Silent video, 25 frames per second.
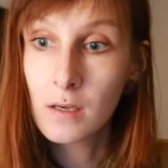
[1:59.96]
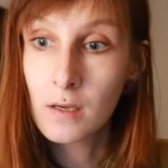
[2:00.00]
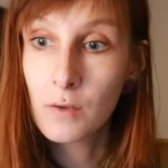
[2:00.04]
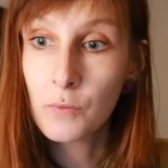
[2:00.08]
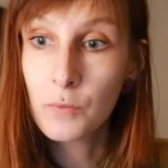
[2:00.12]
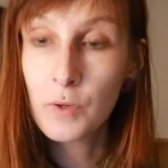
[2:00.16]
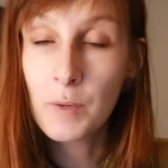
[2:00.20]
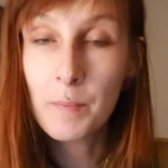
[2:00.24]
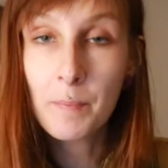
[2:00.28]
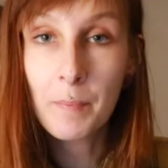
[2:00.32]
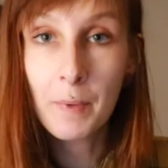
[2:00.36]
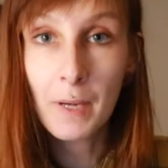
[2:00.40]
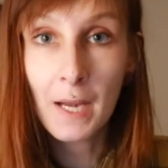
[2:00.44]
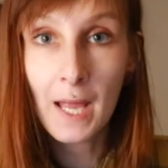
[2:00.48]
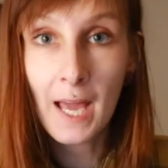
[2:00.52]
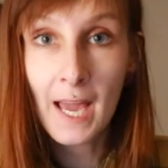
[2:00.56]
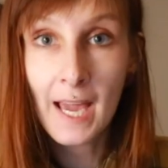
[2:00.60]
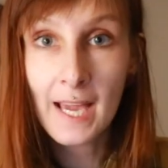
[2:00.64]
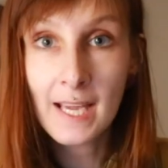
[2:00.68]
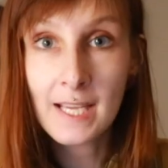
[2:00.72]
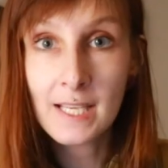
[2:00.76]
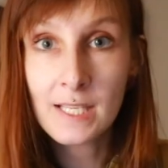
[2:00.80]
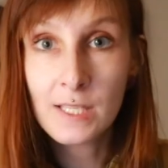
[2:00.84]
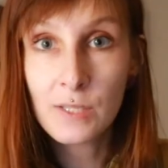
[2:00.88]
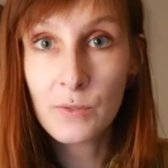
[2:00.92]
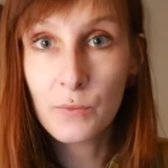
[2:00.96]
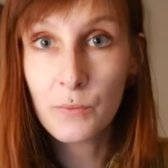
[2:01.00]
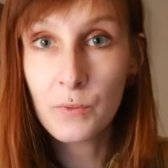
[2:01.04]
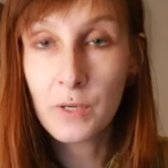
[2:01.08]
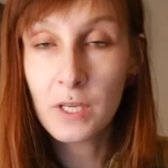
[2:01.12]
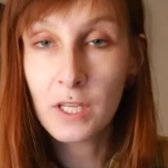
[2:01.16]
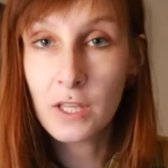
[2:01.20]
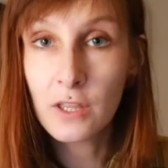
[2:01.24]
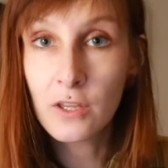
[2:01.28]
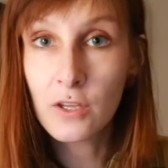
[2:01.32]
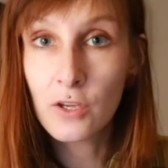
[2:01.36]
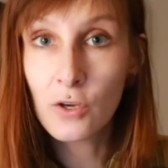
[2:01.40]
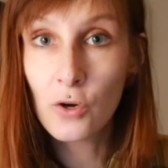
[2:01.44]
replace
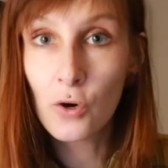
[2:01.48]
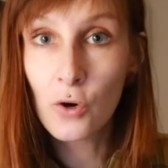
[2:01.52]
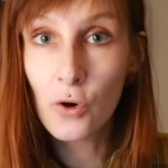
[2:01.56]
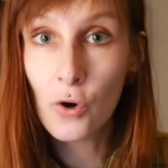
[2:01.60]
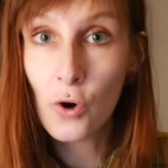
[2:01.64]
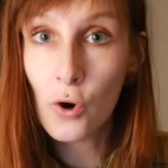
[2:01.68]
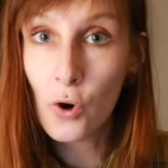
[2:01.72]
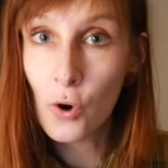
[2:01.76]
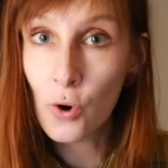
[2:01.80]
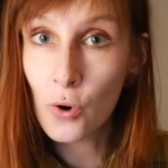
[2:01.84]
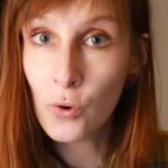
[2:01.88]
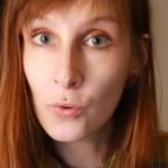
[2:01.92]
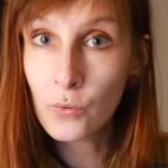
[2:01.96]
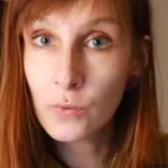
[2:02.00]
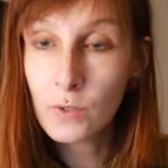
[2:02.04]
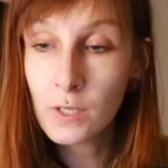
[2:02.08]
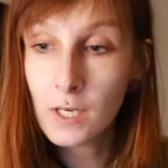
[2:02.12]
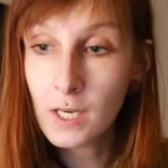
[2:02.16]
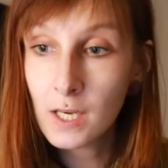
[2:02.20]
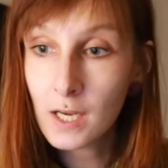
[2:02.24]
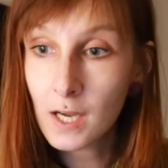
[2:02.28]
with your own